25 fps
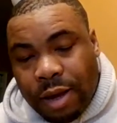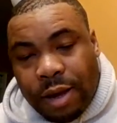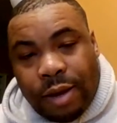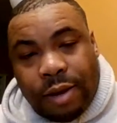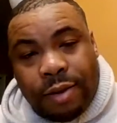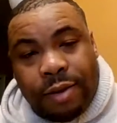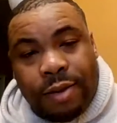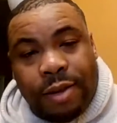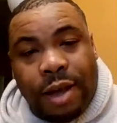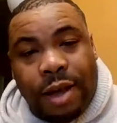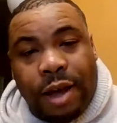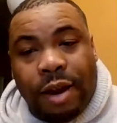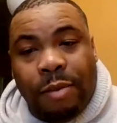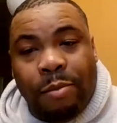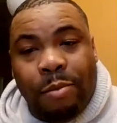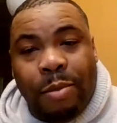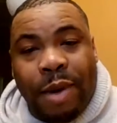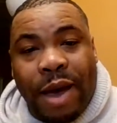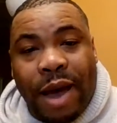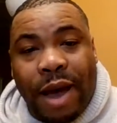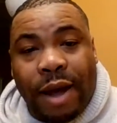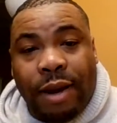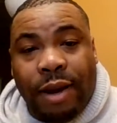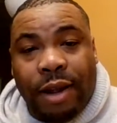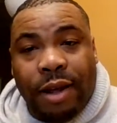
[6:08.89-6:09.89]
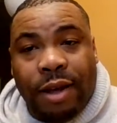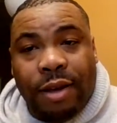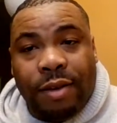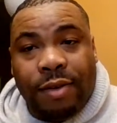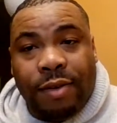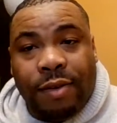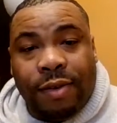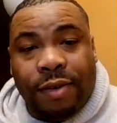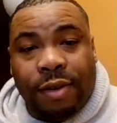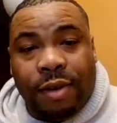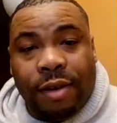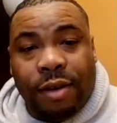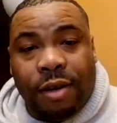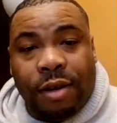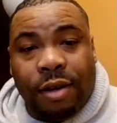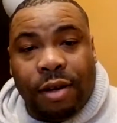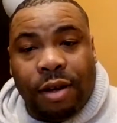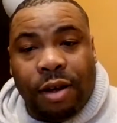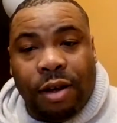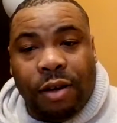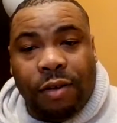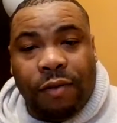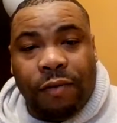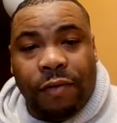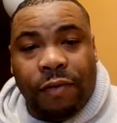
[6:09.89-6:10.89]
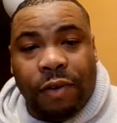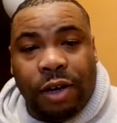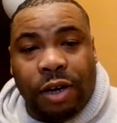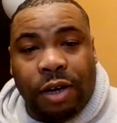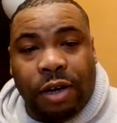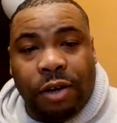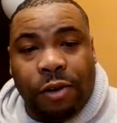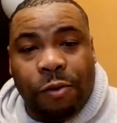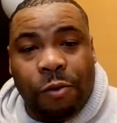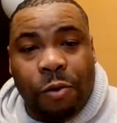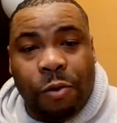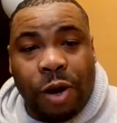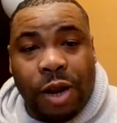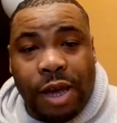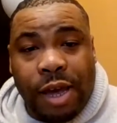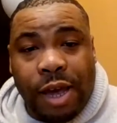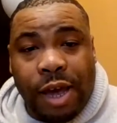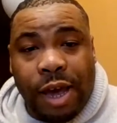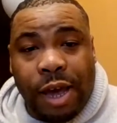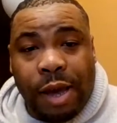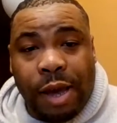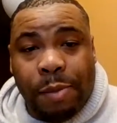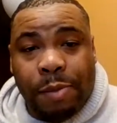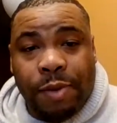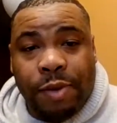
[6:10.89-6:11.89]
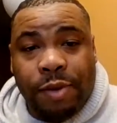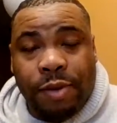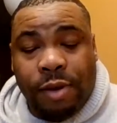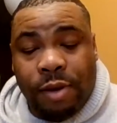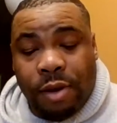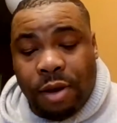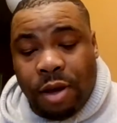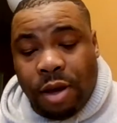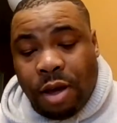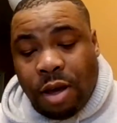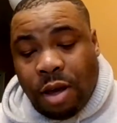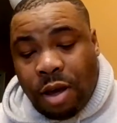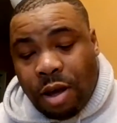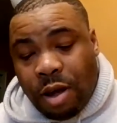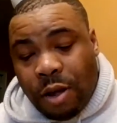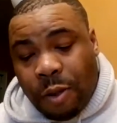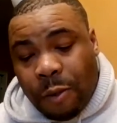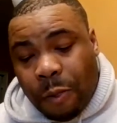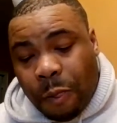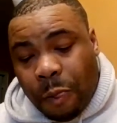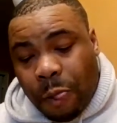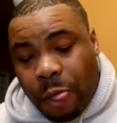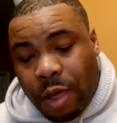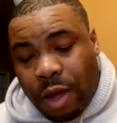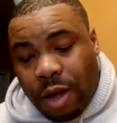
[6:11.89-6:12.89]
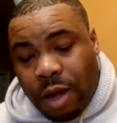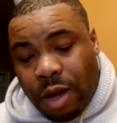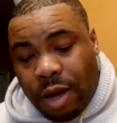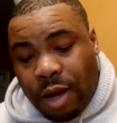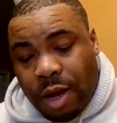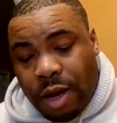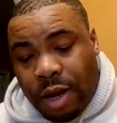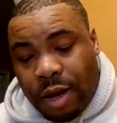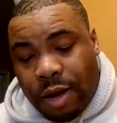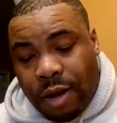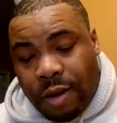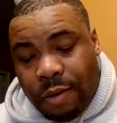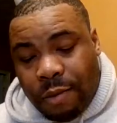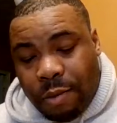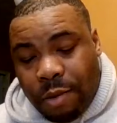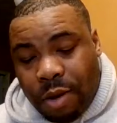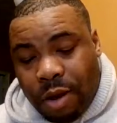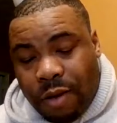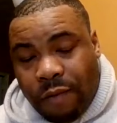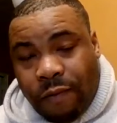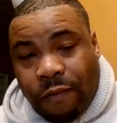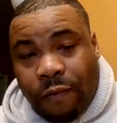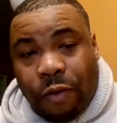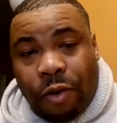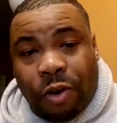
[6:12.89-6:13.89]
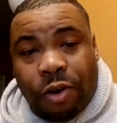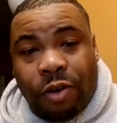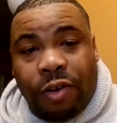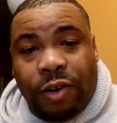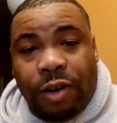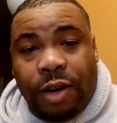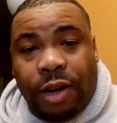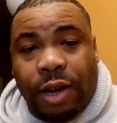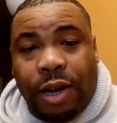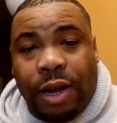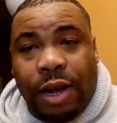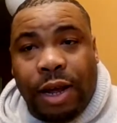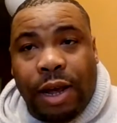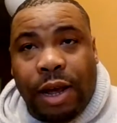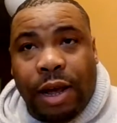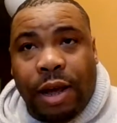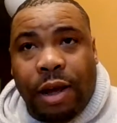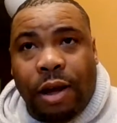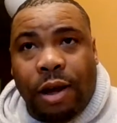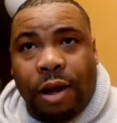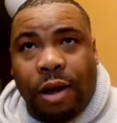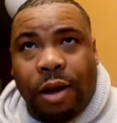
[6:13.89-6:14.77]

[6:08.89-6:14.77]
It's not a bad list of 20 games. Unfortunately,